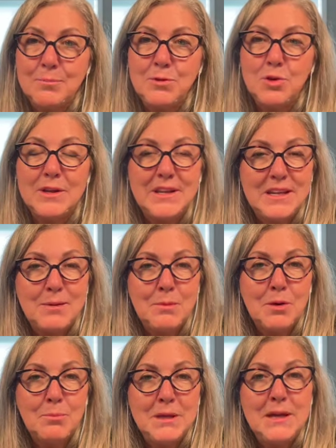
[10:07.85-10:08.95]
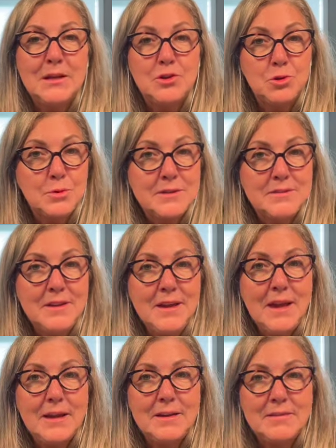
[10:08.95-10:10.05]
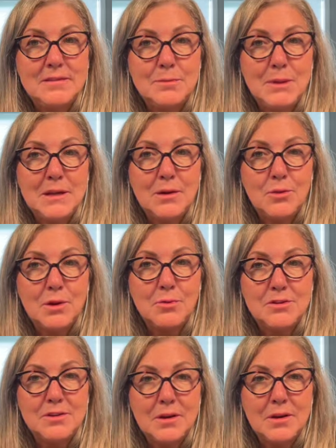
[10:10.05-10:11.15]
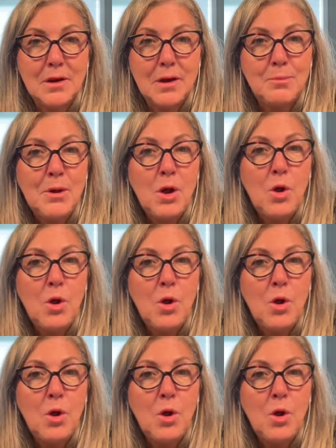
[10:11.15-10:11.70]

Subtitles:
you can email me at teresa@histaminehealthcoach.com